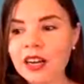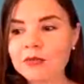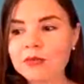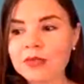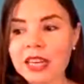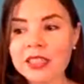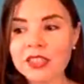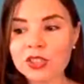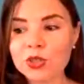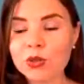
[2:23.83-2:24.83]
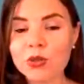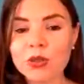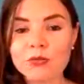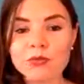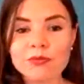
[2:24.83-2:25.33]
don't believe that there are
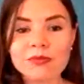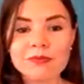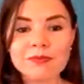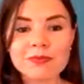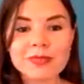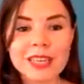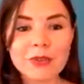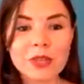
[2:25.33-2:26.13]
angels or